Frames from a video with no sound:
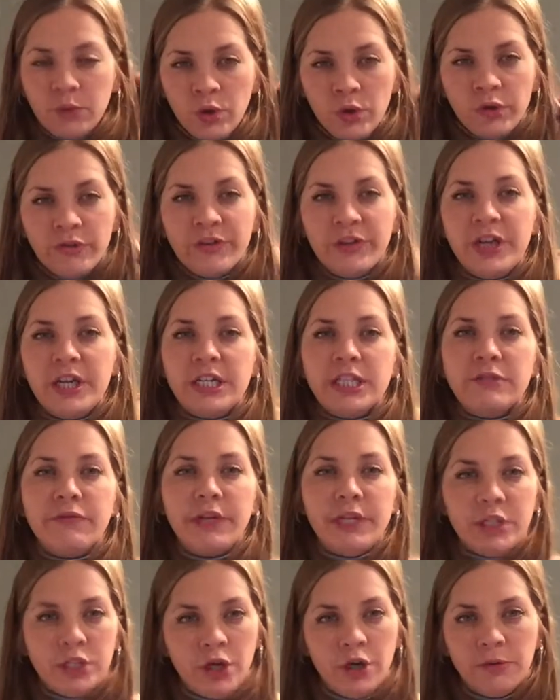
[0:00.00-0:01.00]
or a
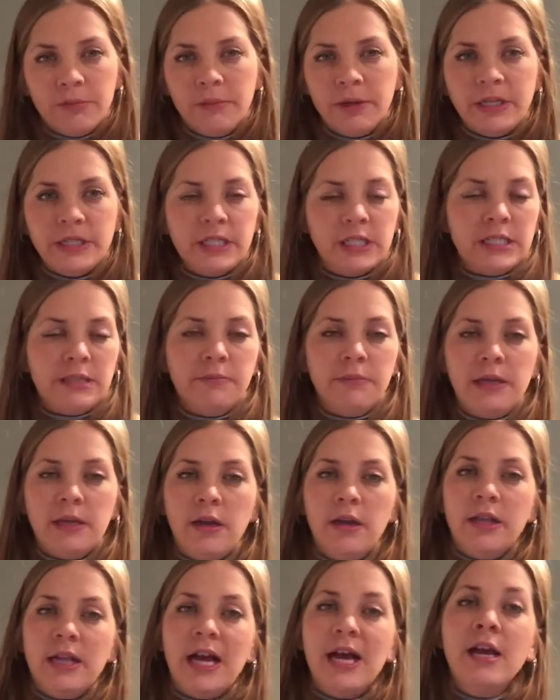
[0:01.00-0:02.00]
nursery, childminder, something
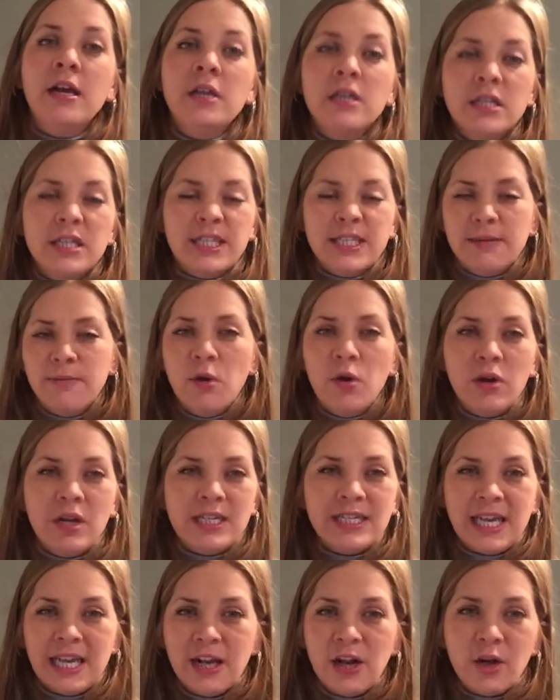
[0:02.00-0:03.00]
like that. Some
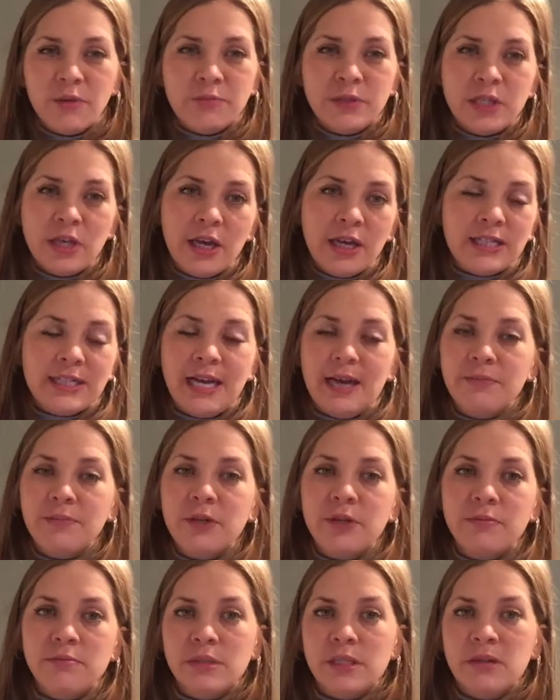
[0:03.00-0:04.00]
holiday clubs accept
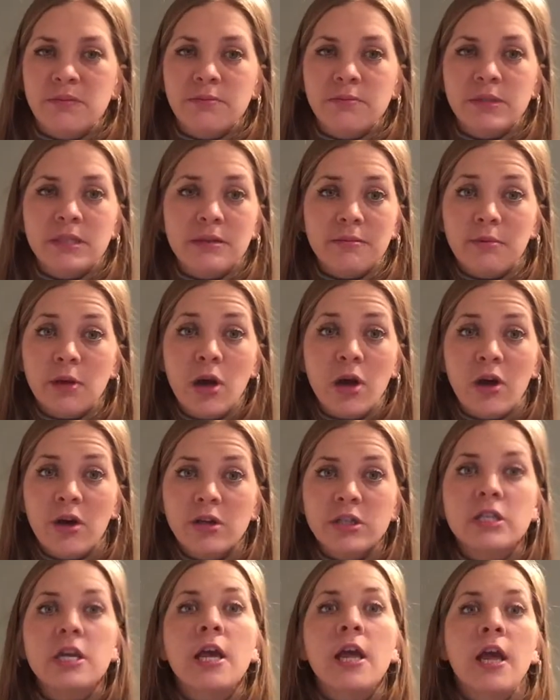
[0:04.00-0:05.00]
them, some
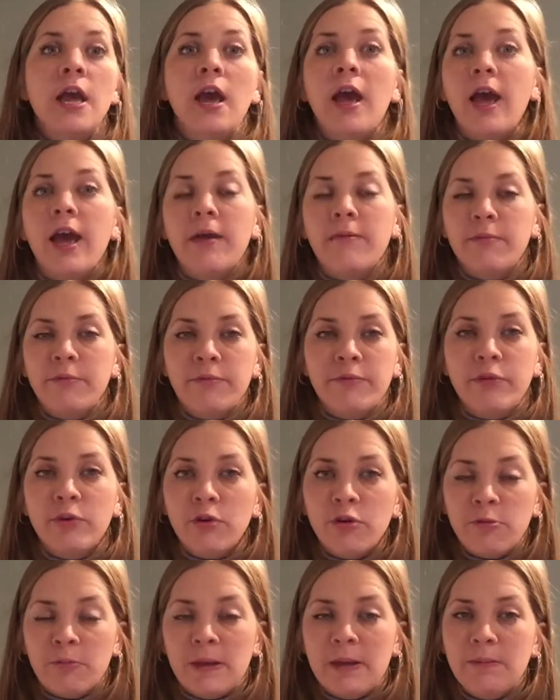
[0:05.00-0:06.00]
can't. And for a
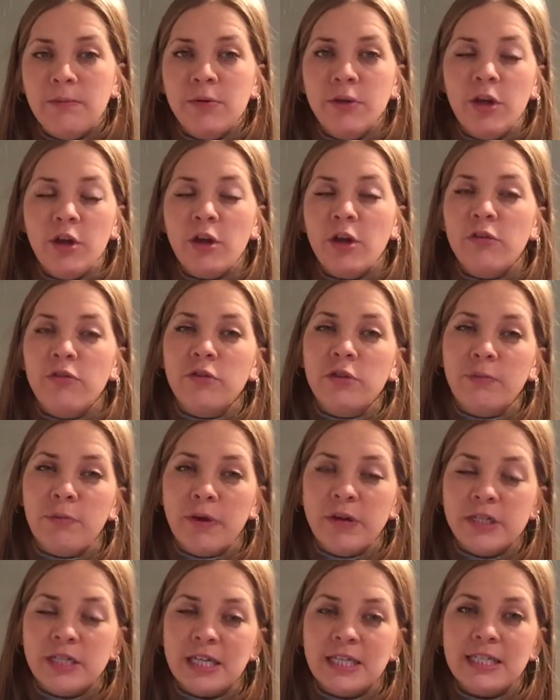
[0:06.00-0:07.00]
lot of people, going through the
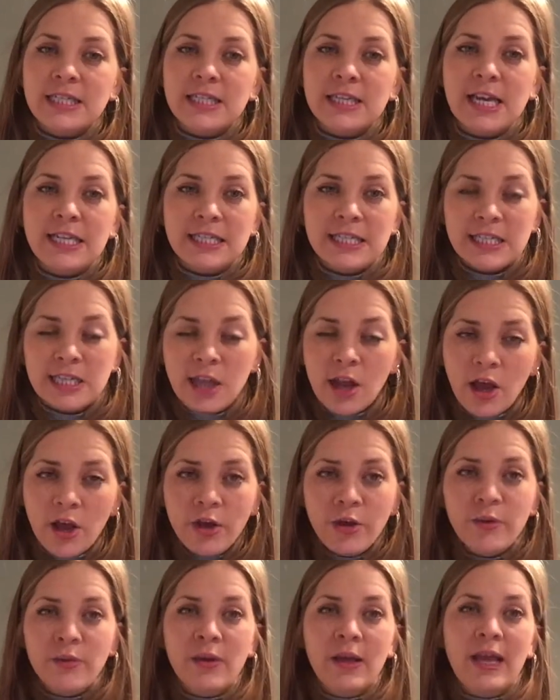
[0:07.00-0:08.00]
processes, it's
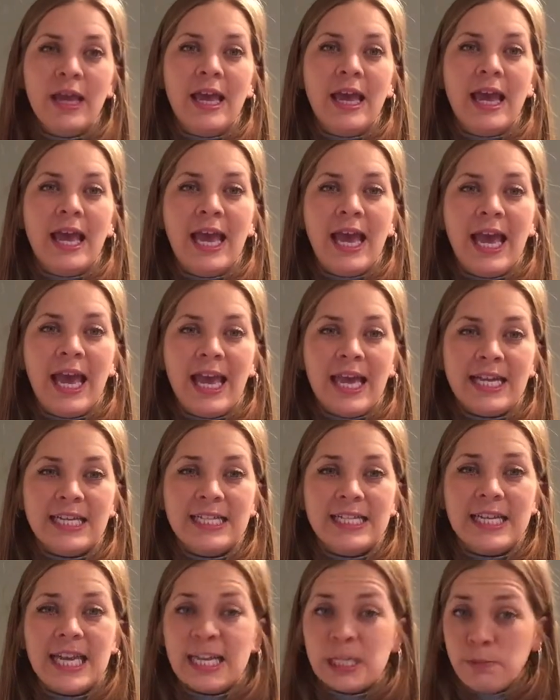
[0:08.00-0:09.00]
slow,
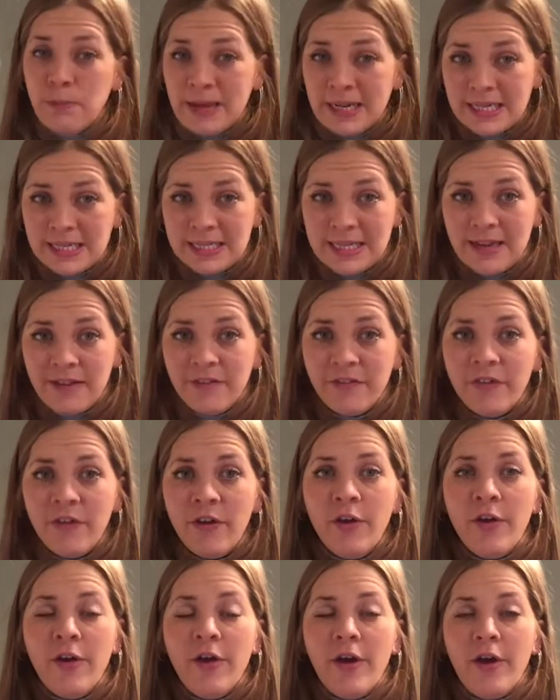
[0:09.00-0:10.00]
it's expensive,
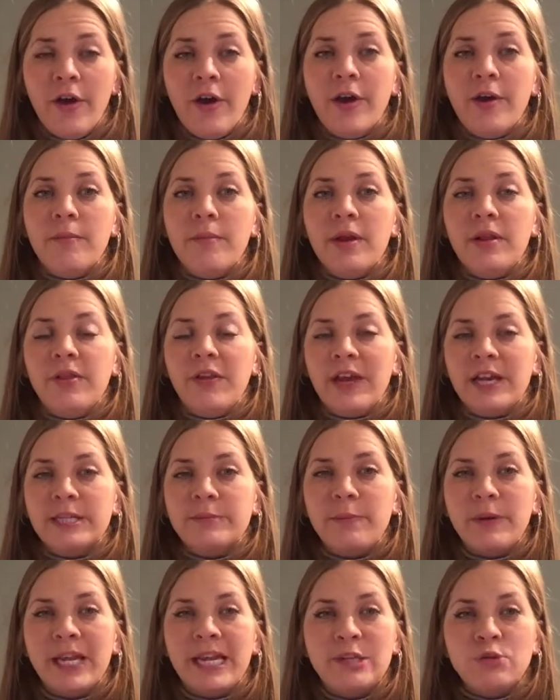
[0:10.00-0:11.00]
and
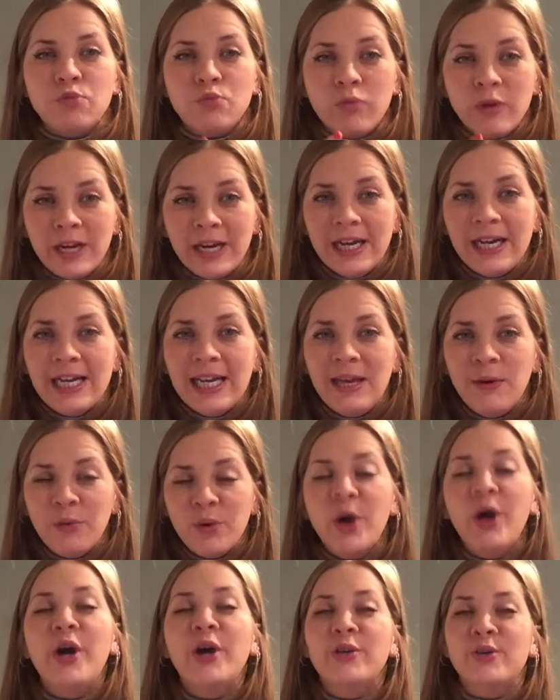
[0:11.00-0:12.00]
things, but it's really
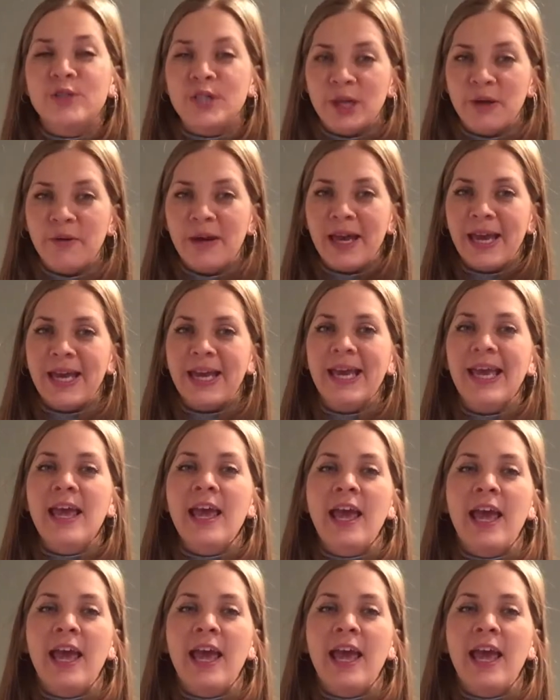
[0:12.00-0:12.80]
worth doing